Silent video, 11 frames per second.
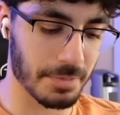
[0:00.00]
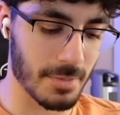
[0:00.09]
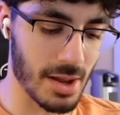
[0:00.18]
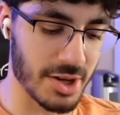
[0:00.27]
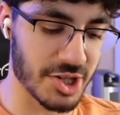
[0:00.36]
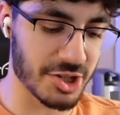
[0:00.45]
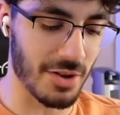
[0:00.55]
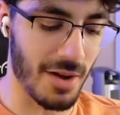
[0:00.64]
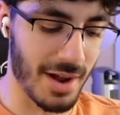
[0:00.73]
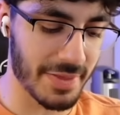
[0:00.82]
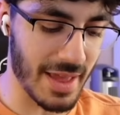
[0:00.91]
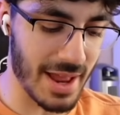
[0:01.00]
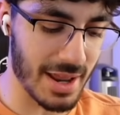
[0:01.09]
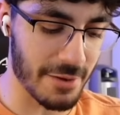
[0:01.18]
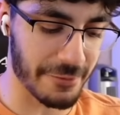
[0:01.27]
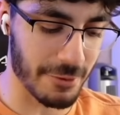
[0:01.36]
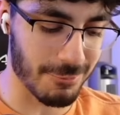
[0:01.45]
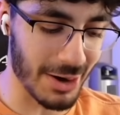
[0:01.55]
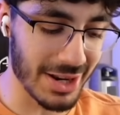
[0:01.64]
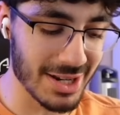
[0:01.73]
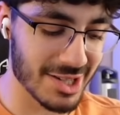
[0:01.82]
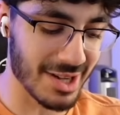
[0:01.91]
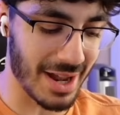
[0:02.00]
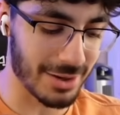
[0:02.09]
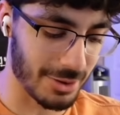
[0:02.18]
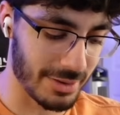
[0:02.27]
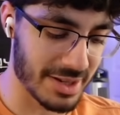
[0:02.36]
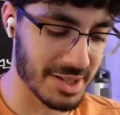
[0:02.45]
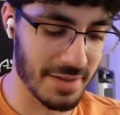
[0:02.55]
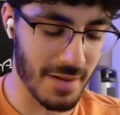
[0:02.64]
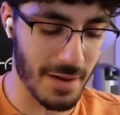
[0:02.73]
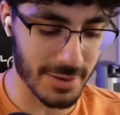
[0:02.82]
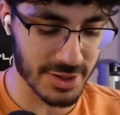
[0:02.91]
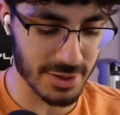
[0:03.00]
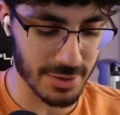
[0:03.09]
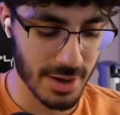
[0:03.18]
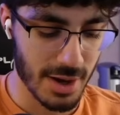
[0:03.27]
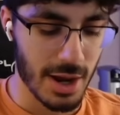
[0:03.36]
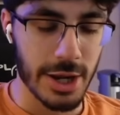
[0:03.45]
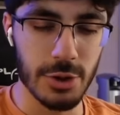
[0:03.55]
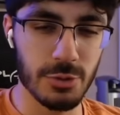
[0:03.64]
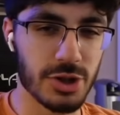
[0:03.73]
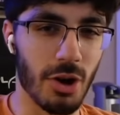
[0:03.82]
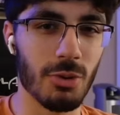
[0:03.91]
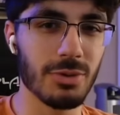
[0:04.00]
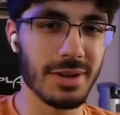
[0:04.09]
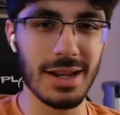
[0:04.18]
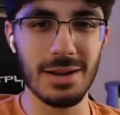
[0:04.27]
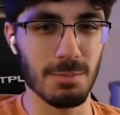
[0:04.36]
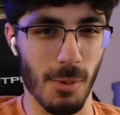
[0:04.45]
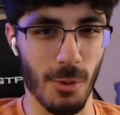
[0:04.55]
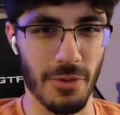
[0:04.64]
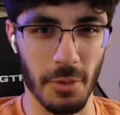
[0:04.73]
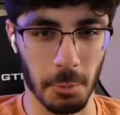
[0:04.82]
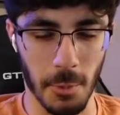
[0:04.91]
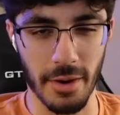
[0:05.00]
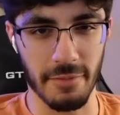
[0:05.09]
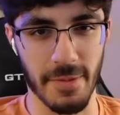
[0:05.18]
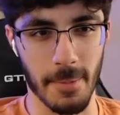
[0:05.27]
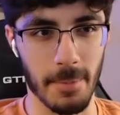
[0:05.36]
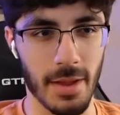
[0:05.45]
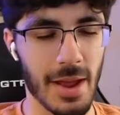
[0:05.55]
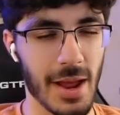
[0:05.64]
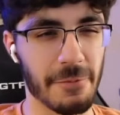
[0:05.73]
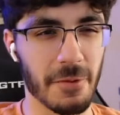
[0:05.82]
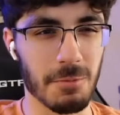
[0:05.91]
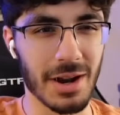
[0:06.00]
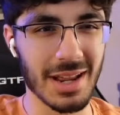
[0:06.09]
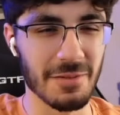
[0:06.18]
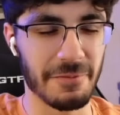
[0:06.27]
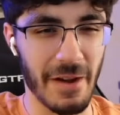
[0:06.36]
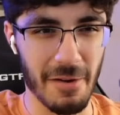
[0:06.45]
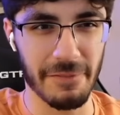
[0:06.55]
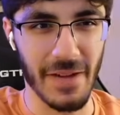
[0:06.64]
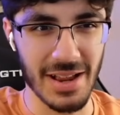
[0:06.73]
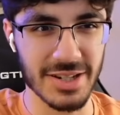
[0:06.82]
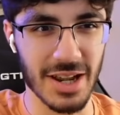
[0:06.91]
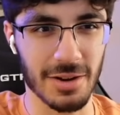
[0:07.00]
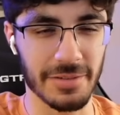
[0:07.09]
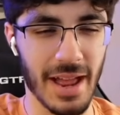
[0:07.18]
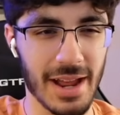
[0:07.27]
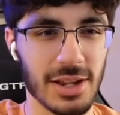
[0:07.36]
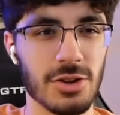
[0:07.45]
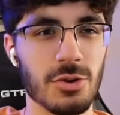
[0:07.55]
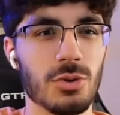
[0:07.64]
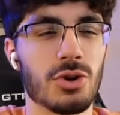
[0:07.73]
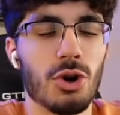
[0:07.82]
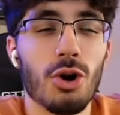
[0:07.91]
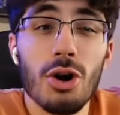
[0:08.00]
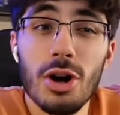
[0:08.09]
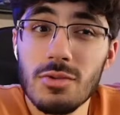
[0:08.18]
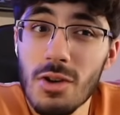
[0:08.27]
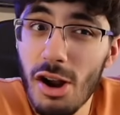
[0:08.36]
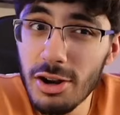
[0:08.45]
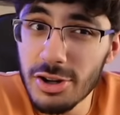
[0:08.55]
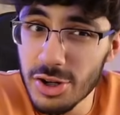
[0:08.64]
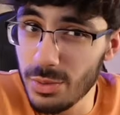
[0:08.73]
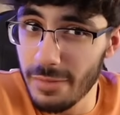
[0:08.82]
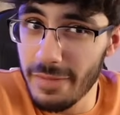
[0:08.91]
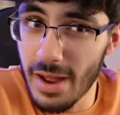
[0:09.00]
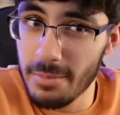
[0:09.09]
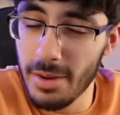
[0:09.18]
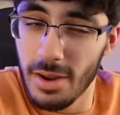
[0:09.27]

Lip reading: a slot that if you're running cycle, let's say the hunter, you don't need more than one of them. If you're running a very fast cycle deck, you could run two of them